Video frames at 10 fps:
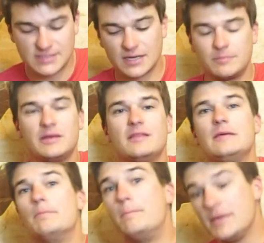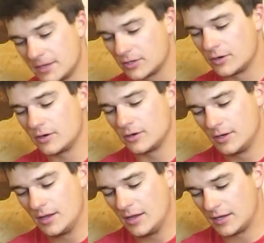going to be the bigger
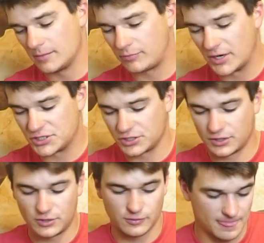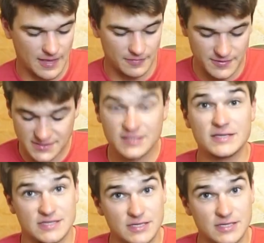compression cube. Now this thing is